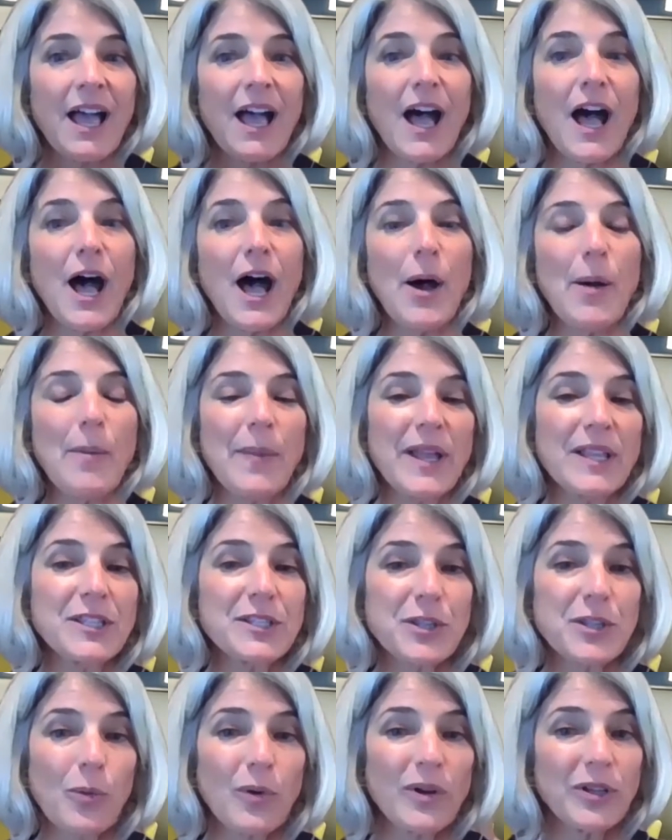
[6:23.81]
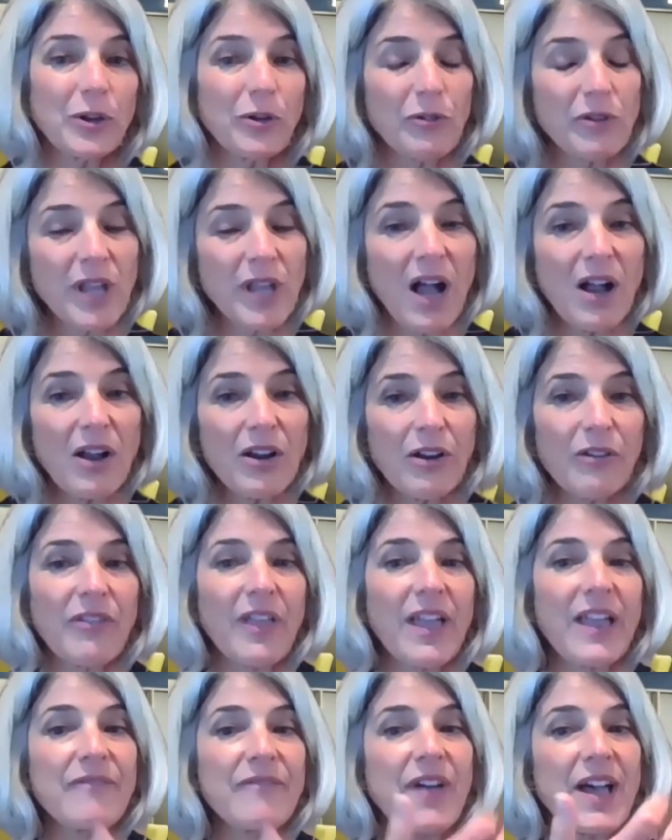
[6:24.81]
And so when you're younger,
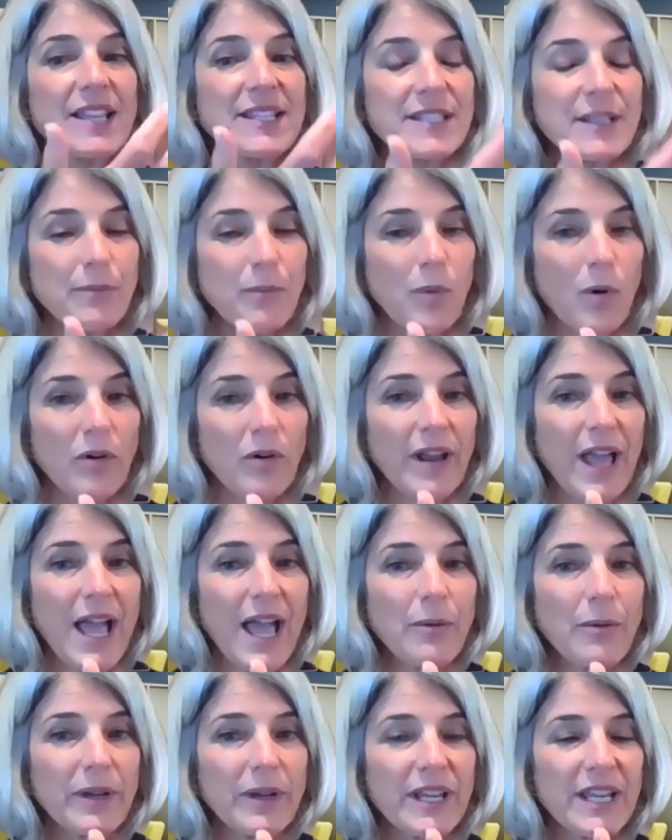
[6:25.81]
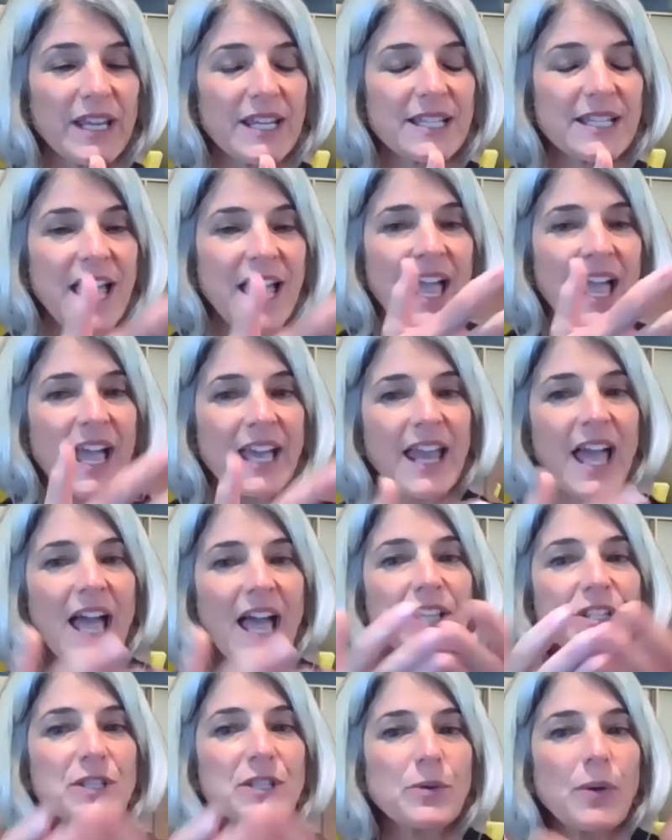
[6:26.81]
they invest it more in equities. And
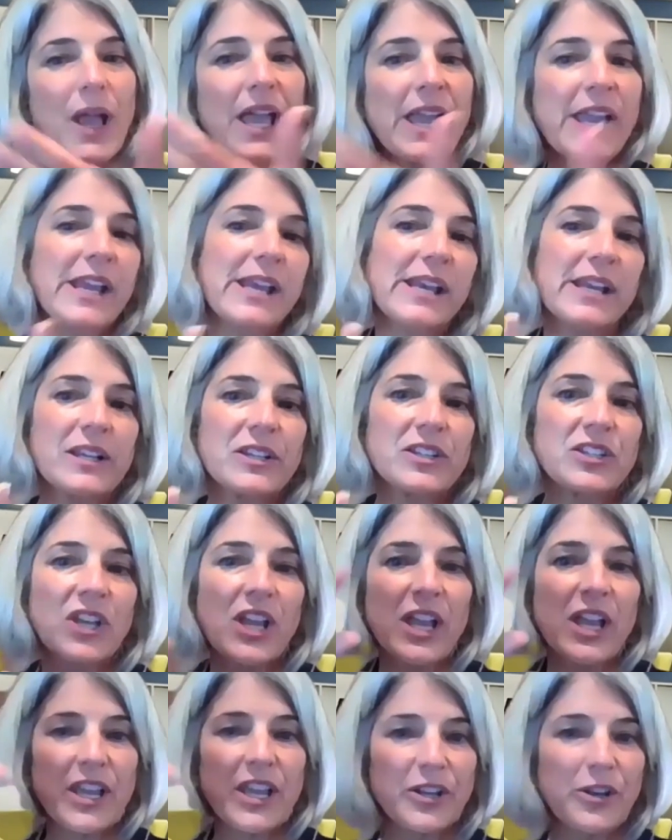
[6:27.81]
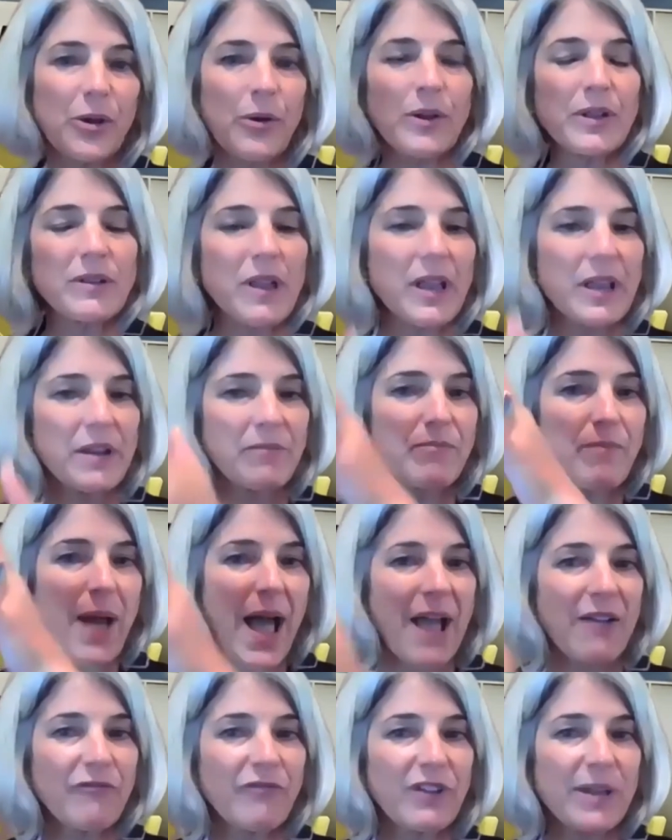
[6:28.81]
as you age, it
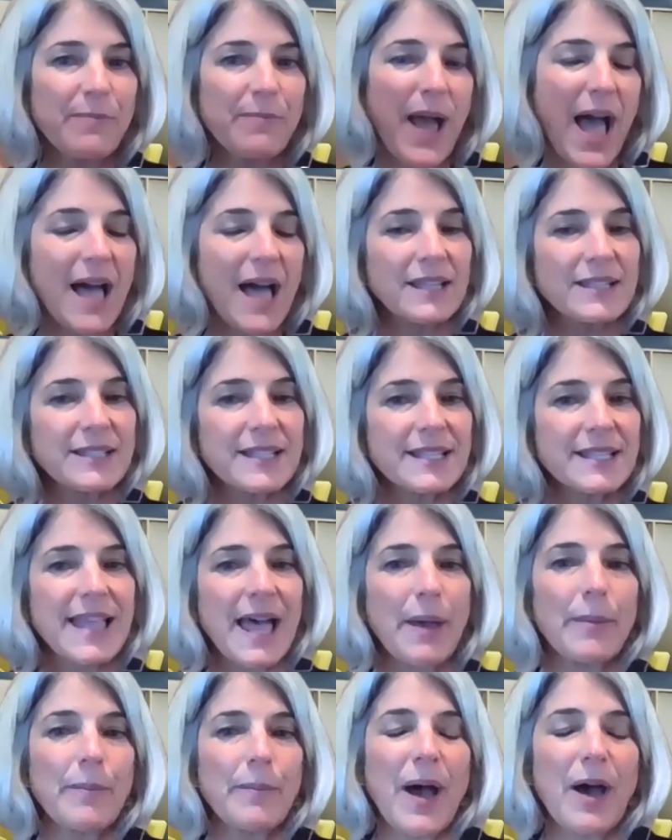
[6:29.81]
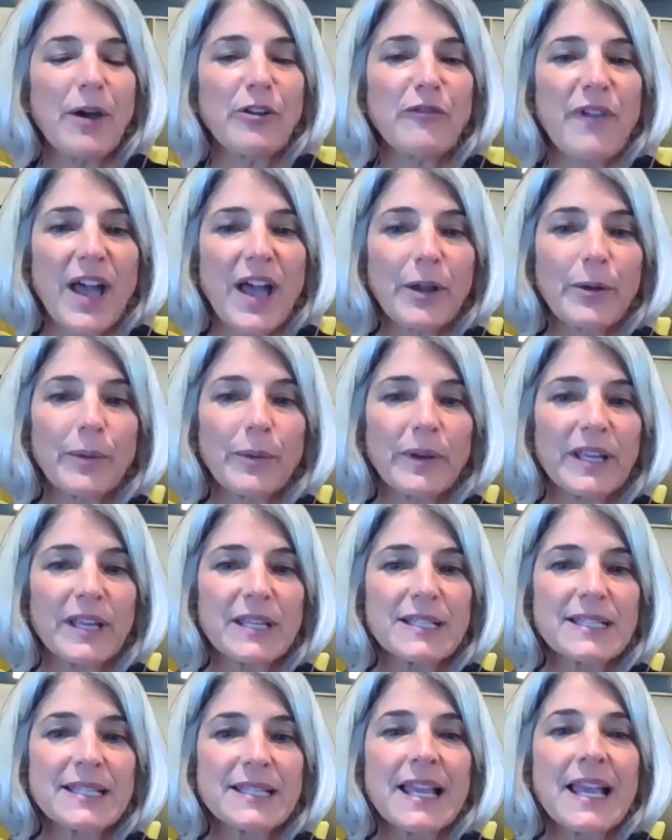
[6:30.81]
rebalances that amount of
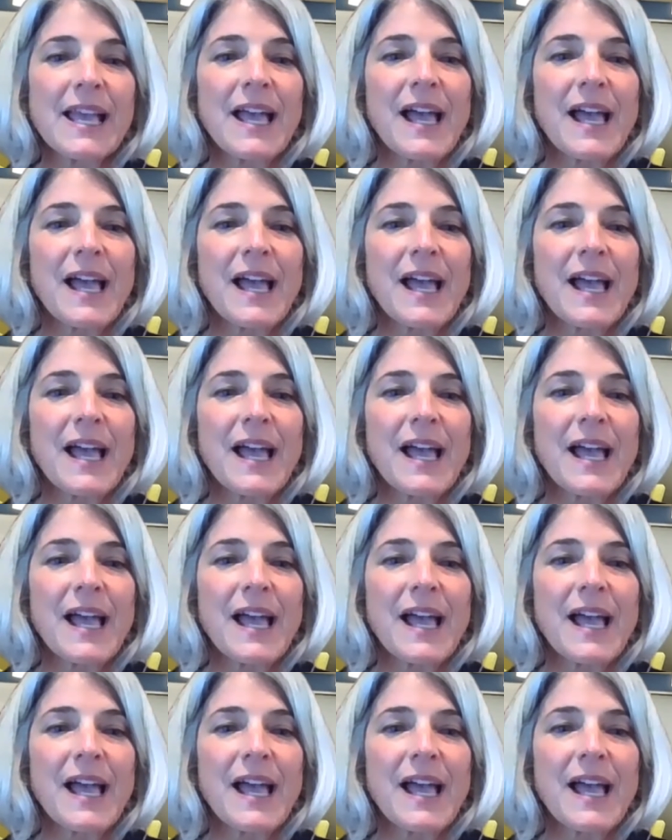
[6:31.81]
equities.